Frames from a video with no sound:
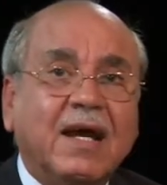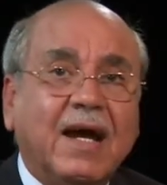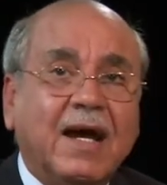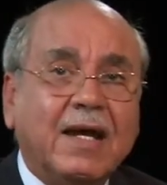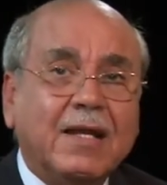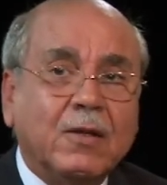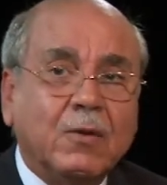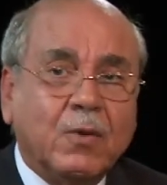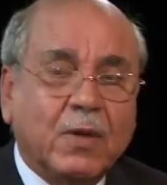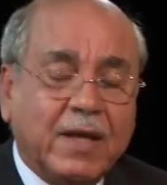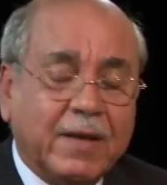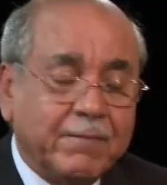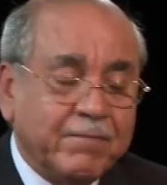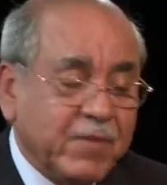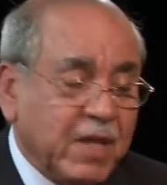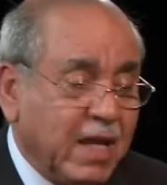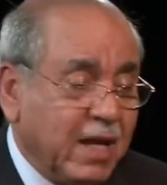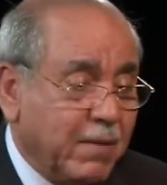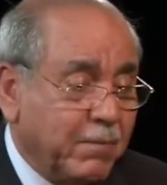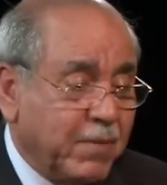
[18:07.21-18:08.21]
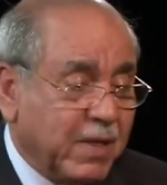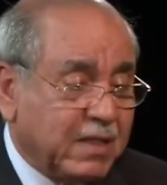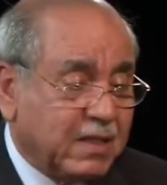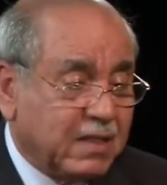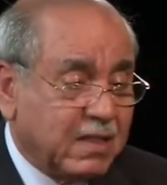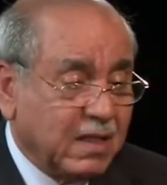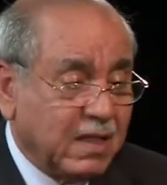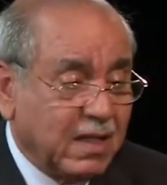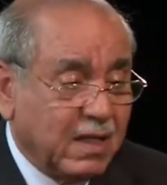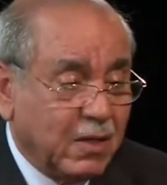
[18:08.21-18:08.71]
Anyway,
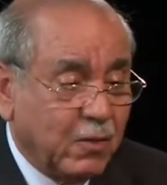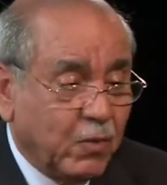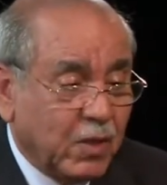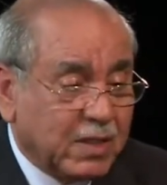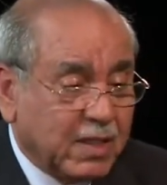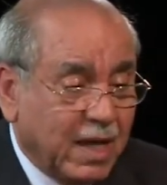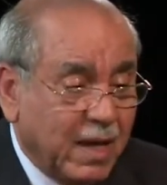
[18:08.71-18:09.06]
but uh, what